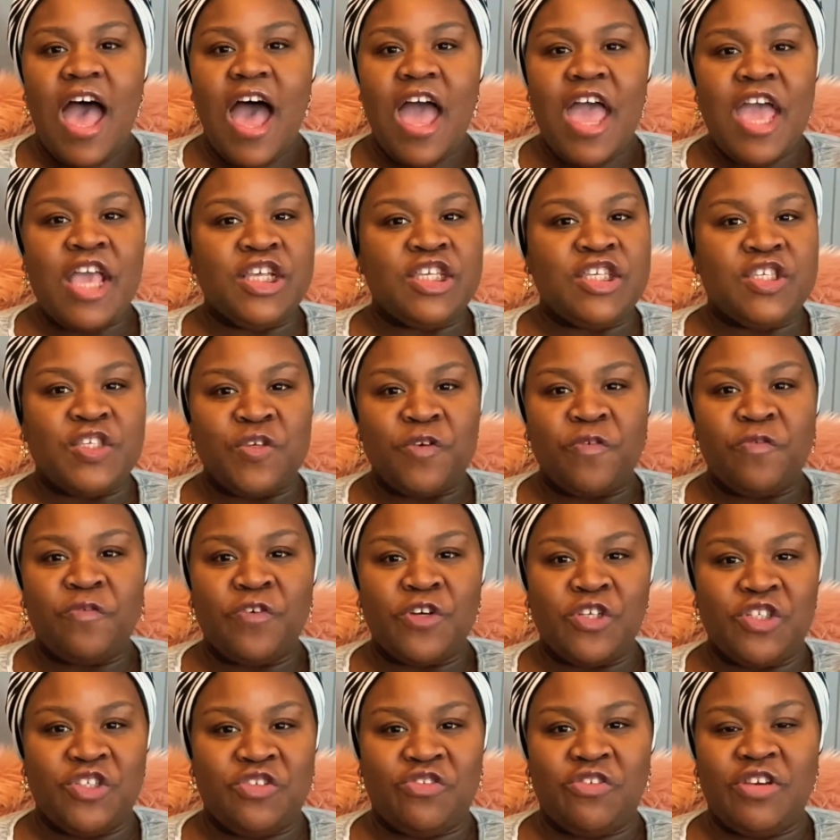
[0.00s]
And it's so
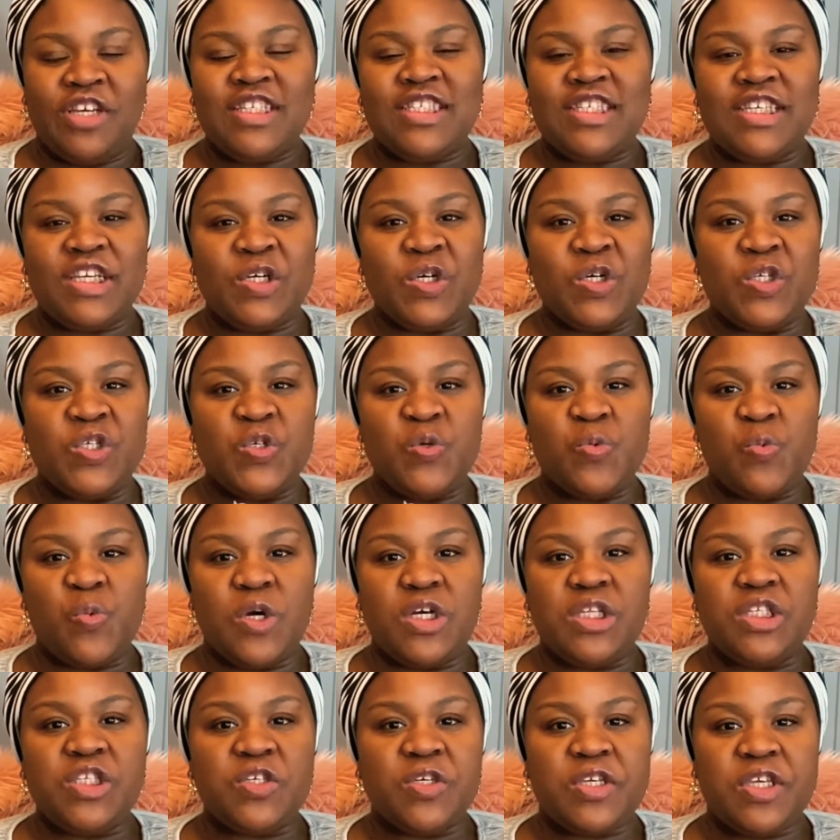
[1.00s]
frustrating because you
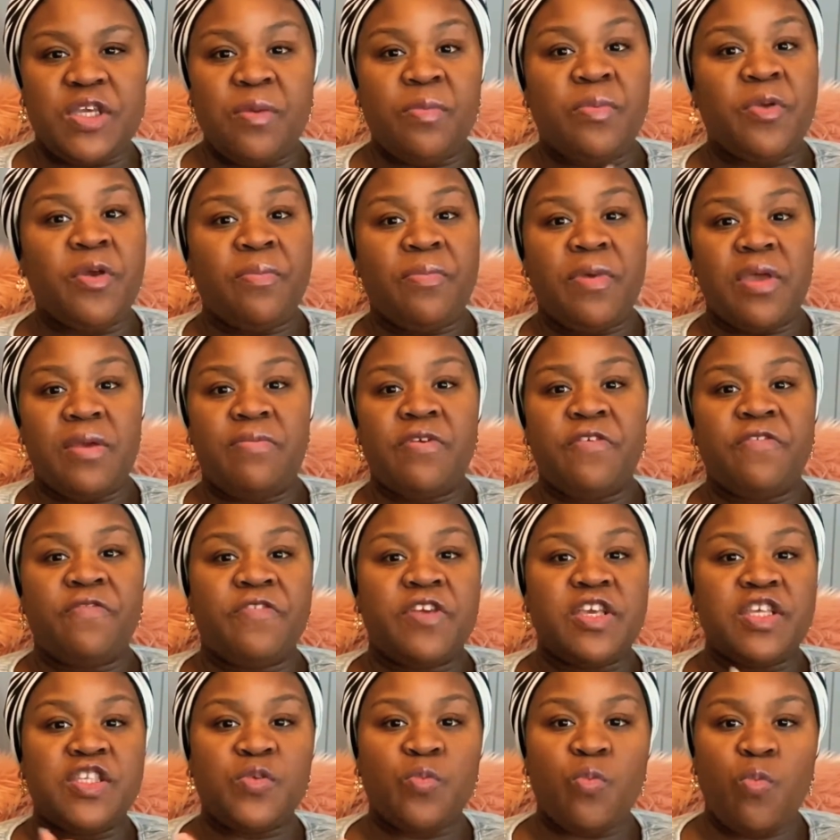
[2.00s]
want to keep your baby
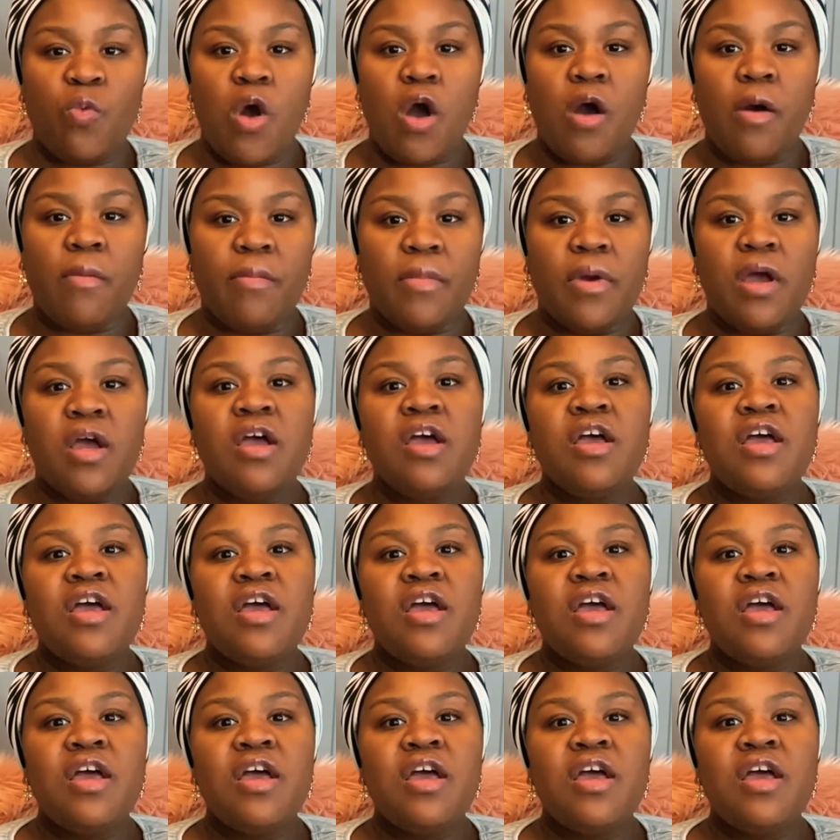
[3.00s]
feet warm.